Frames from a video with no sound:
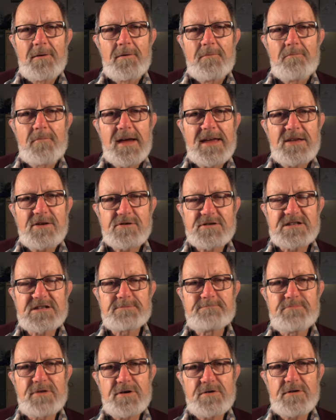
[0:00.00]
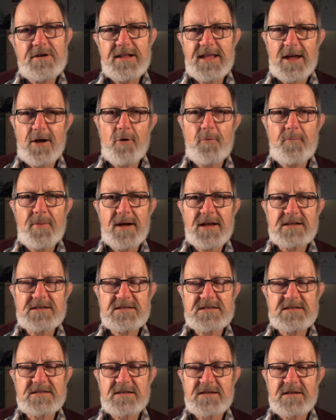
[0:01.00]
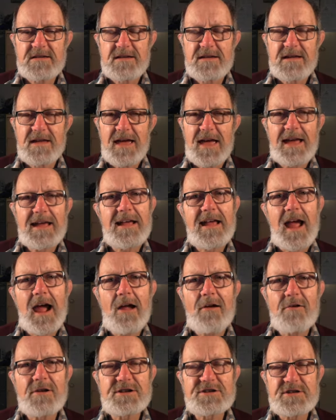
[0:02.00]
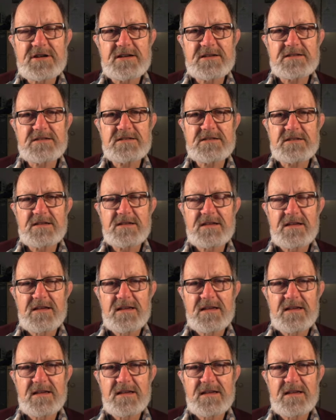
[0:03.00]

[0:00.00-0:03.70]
May your Spirit help us, encourage us,